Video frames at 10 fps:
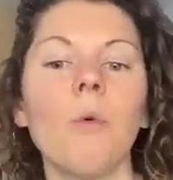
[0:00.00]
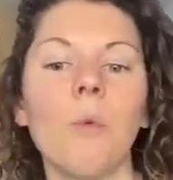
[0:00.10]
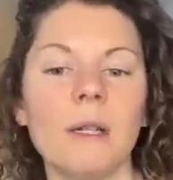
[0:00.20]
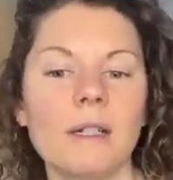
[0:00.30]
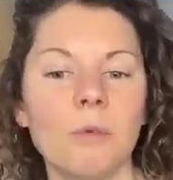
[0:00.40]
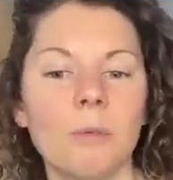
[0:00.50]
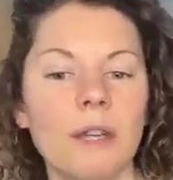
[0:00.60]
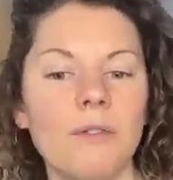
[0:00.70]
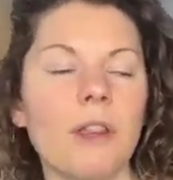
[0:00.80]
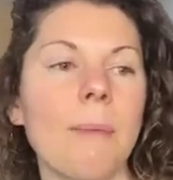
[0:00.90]
once a
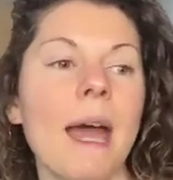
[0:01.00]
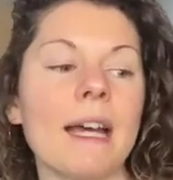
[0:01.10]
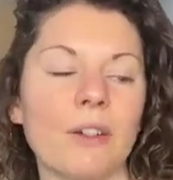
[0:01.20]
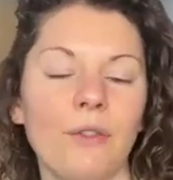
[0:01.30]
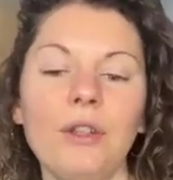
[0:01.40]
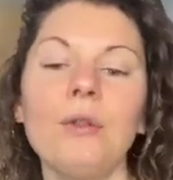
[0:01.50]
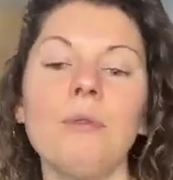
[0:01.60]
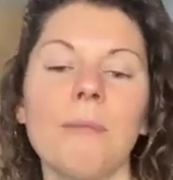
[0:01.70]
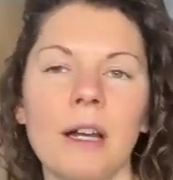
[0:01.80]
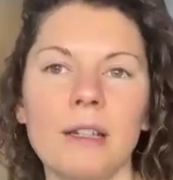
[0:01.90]
week for the past few
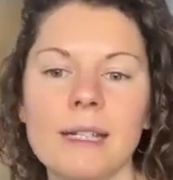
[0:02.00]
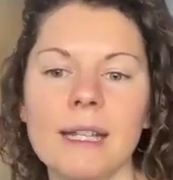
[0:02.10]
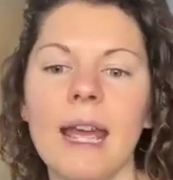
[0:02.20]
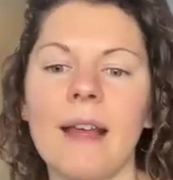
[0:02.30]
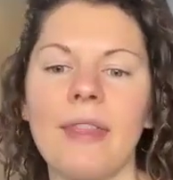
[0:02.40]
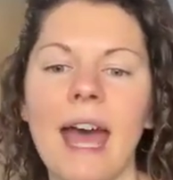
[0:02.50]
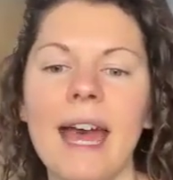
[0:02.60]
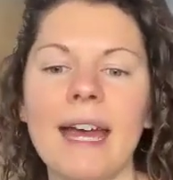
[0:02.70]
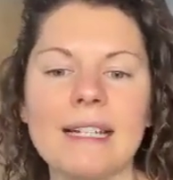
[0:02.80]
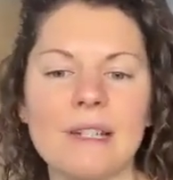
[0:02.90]
months, and that
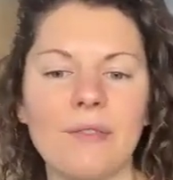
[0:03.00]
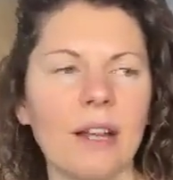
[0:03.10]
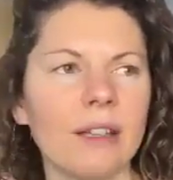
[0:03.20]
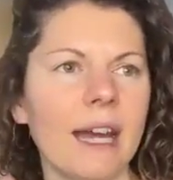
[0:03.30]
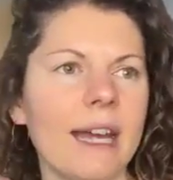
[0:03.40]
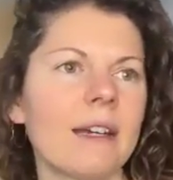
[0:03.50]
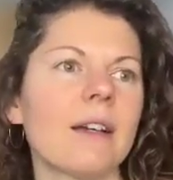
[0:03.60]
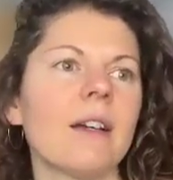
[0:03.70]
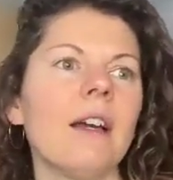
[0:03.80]
has felt like,